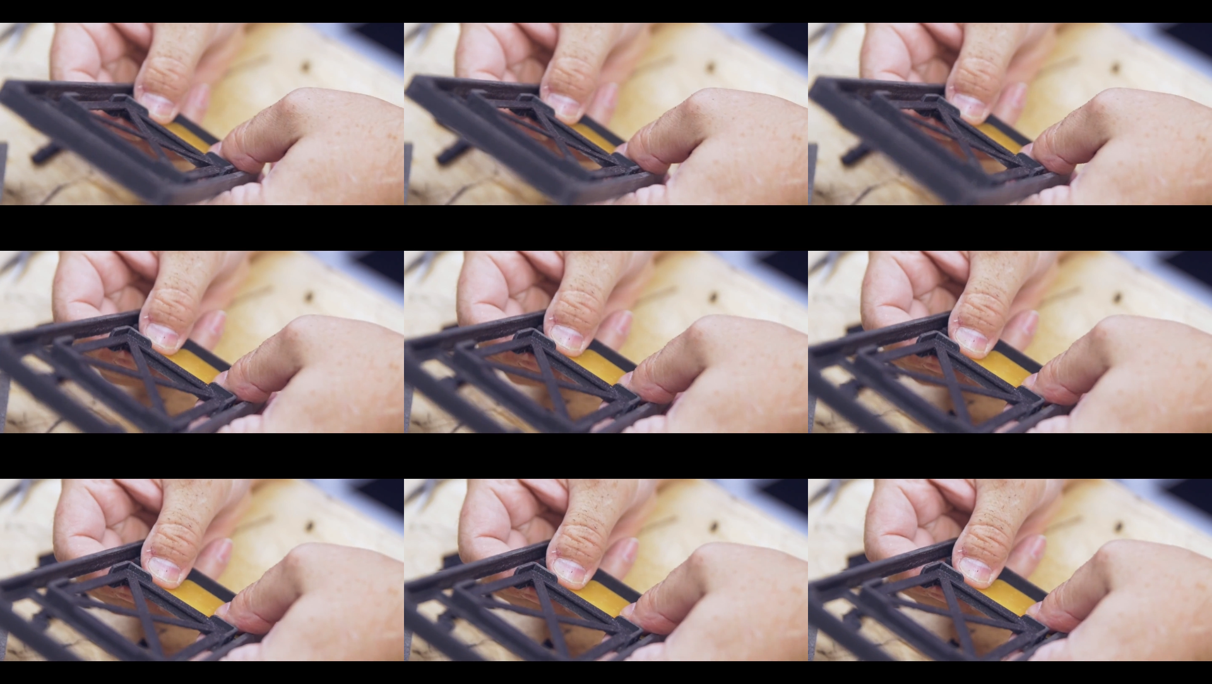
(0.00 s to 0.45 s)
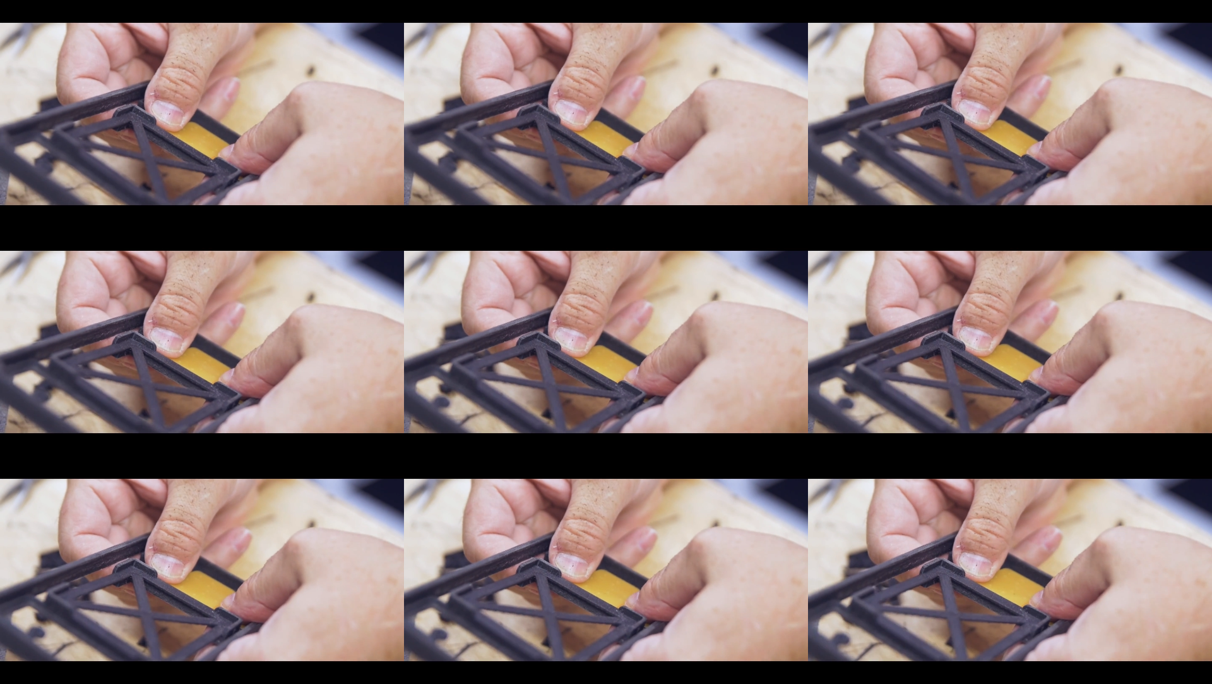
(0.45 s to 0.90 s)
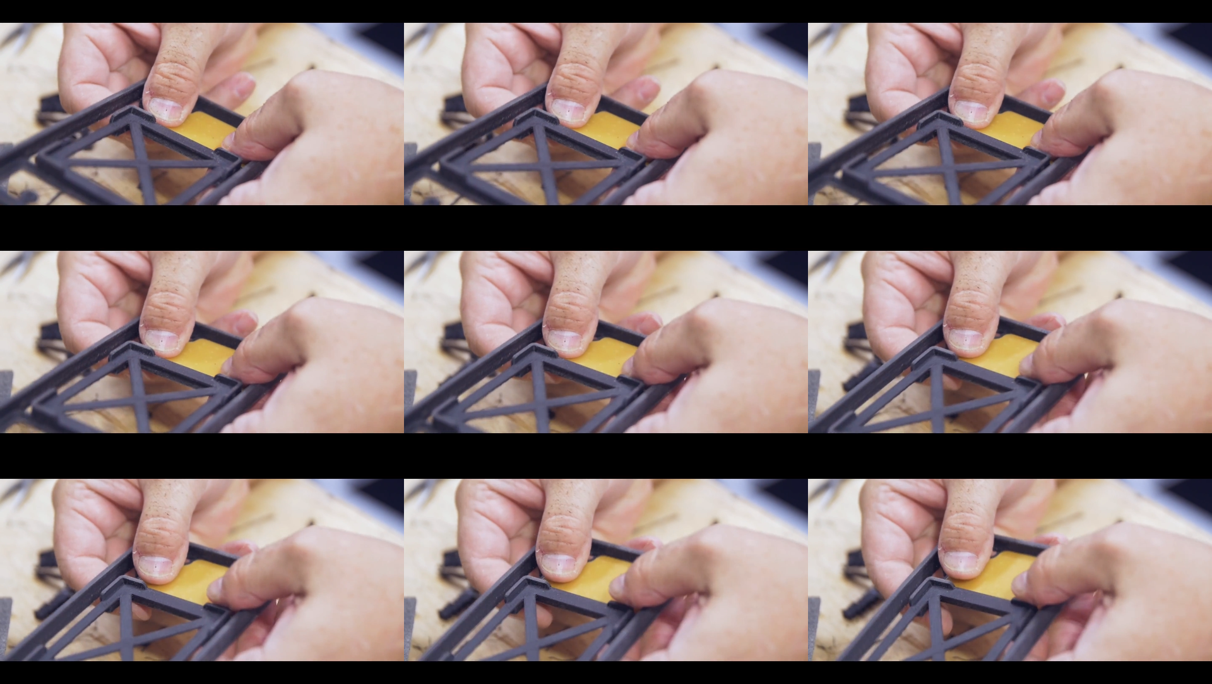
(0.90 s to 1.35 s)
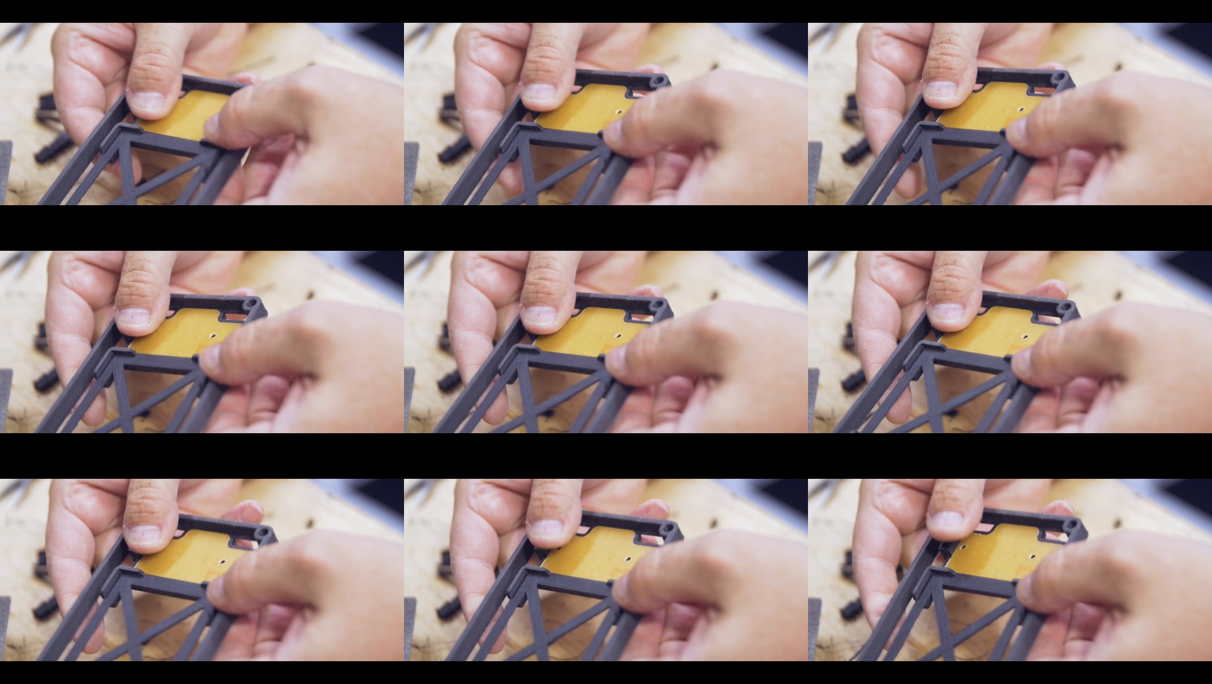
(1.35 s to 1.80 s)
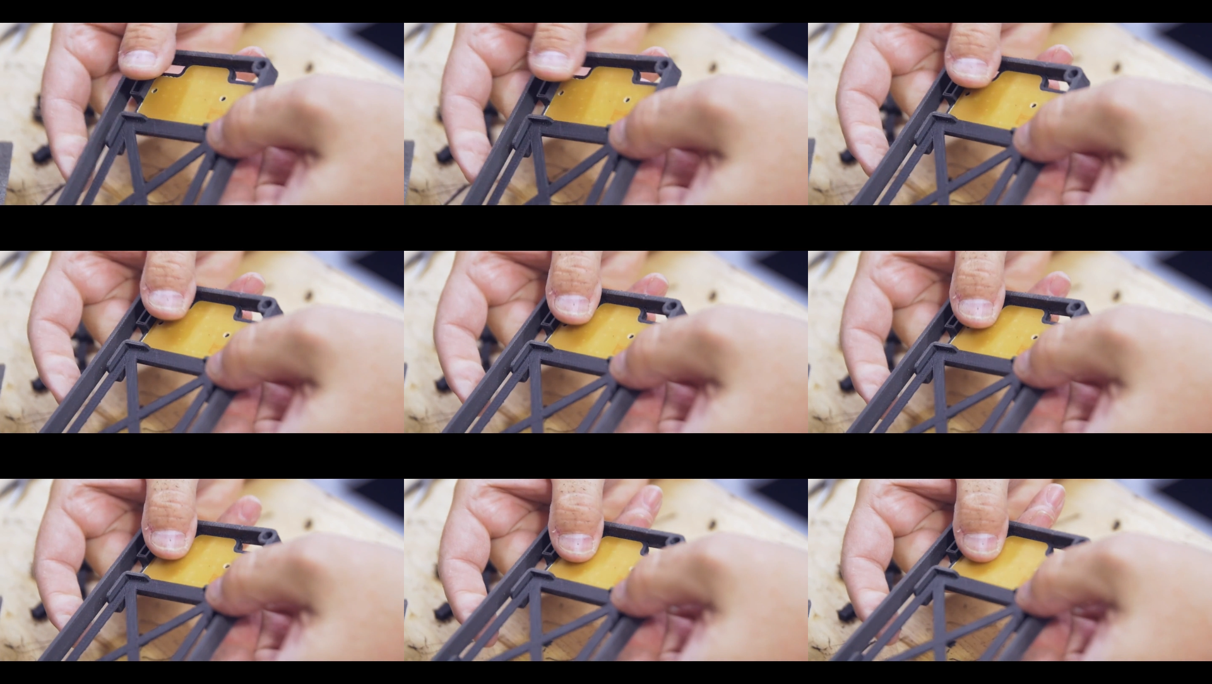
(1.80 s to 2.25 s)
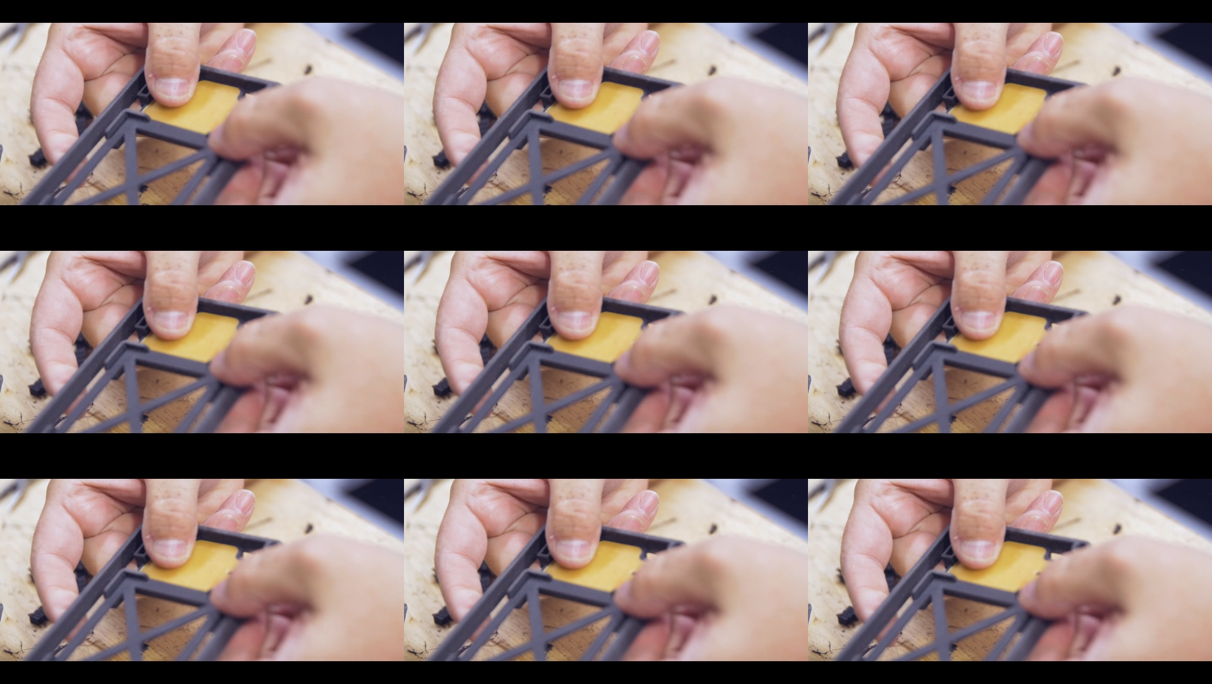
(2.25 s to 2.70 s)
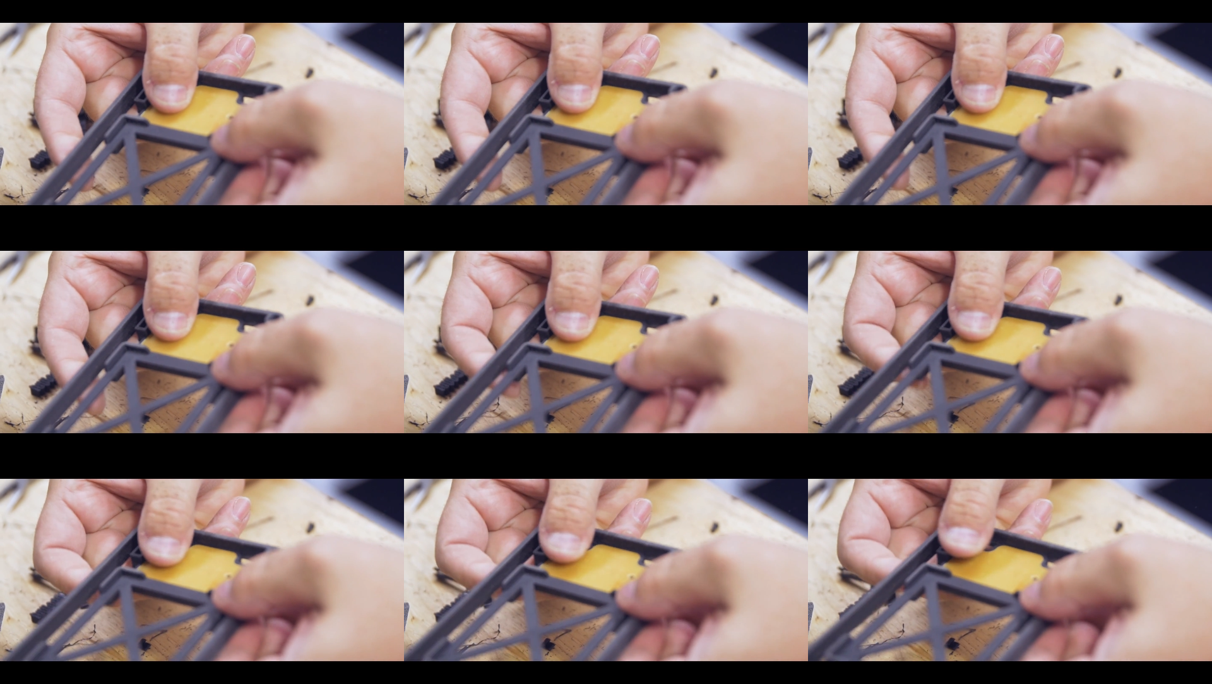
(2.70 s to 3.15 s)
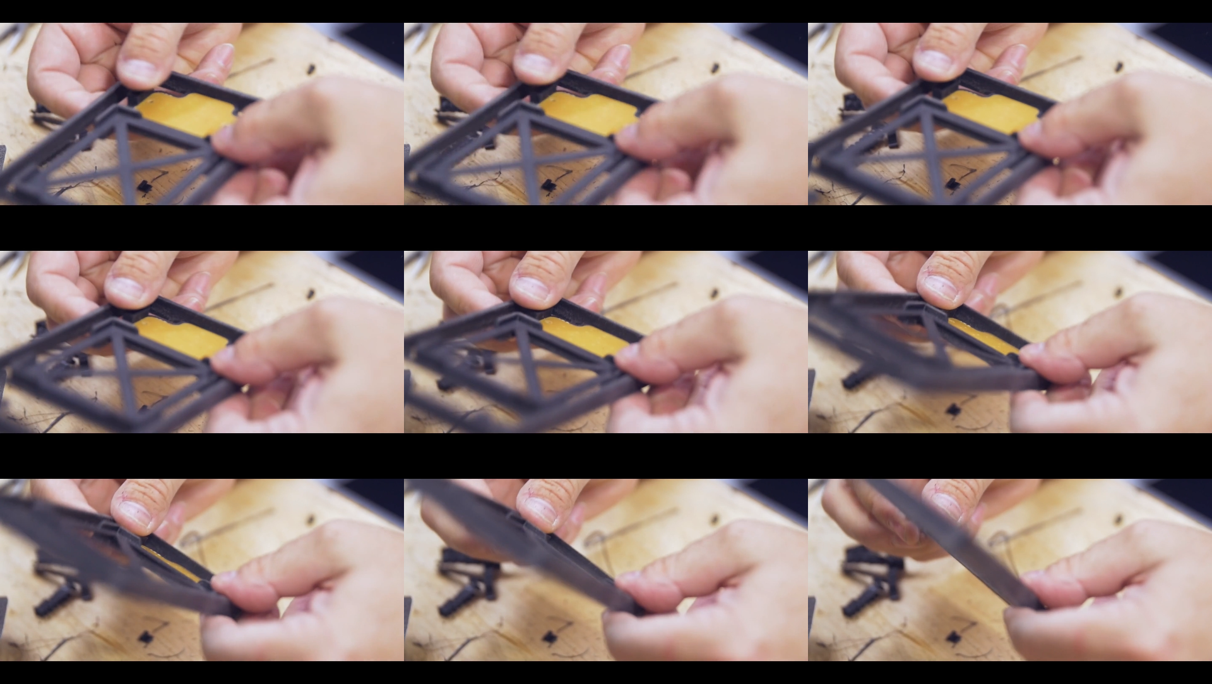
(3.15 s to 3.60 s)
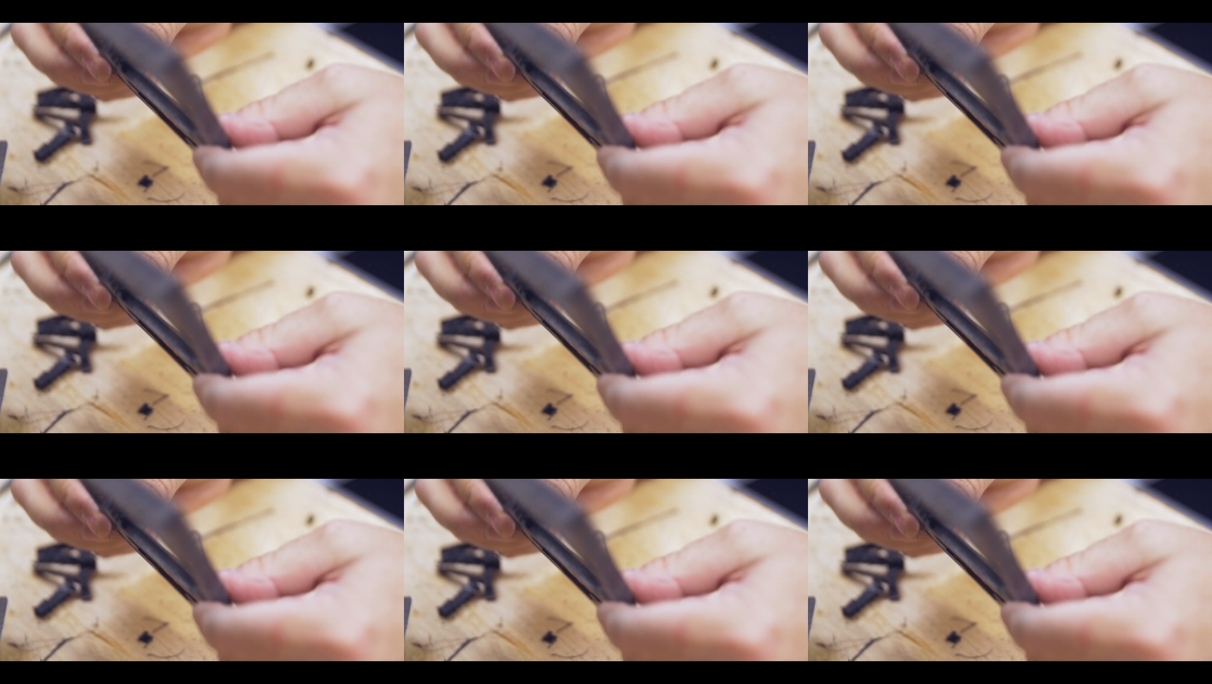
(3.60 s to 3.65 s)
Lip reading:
(no speaker visible)